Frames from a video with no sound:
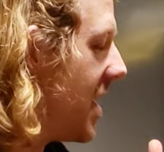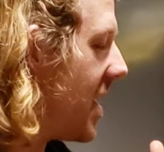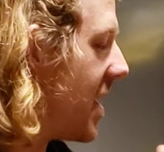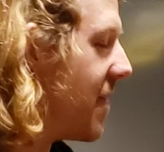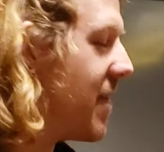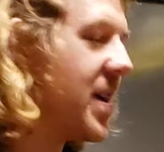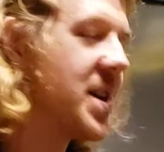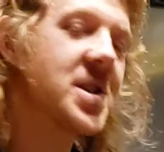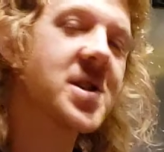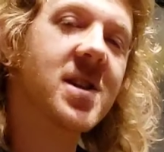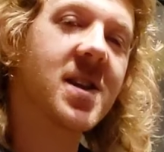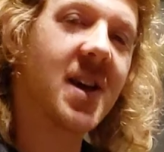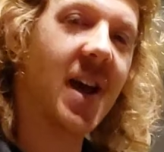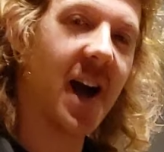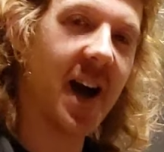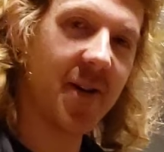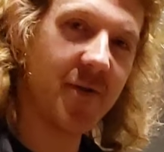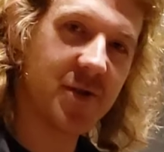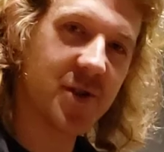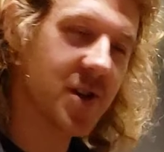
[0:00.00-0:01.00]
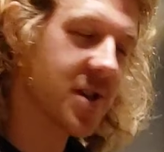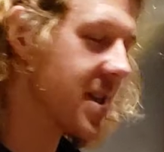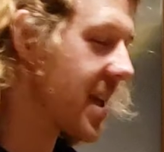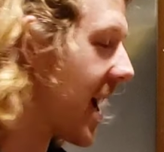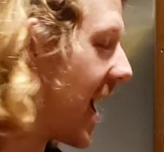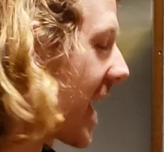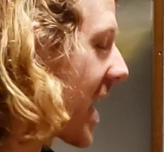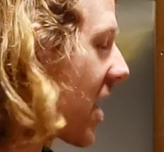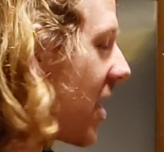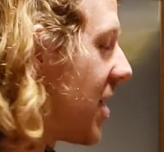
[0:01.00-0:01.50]
Eventually, I
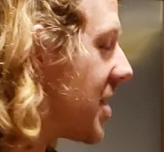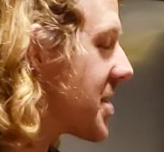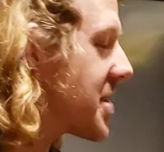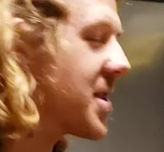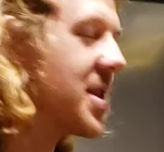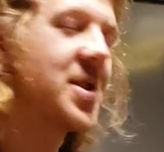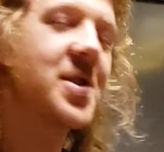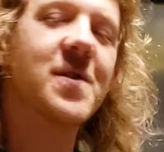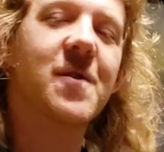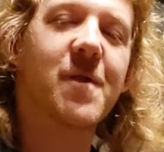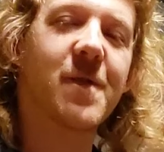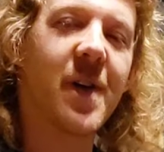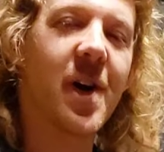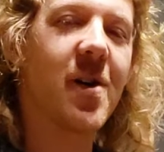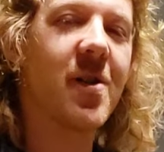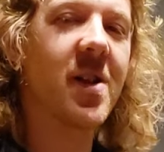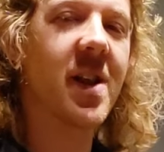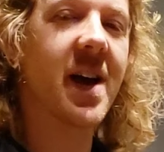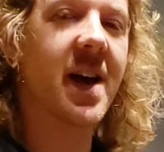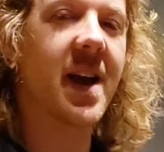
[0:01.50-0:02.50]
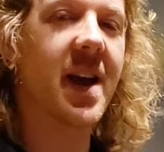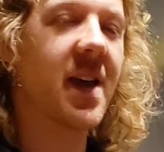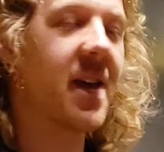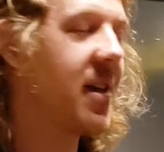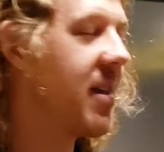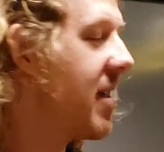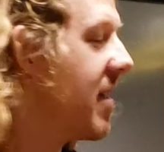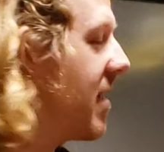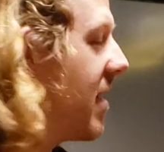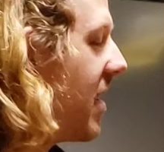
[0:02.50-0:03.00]
constantly just felt like
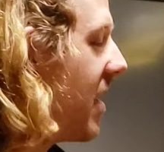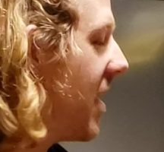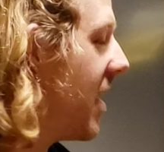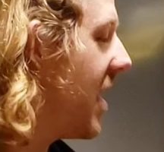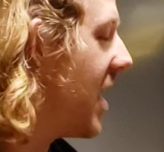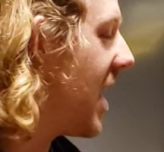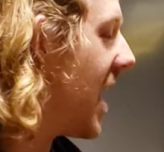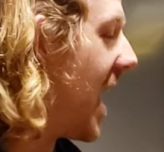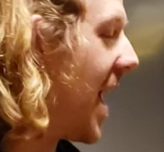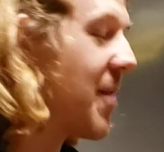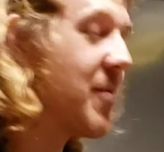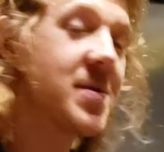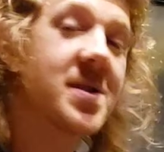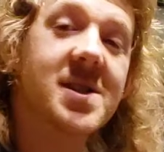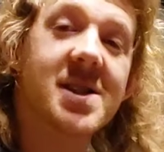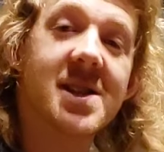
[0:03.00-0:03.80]
I was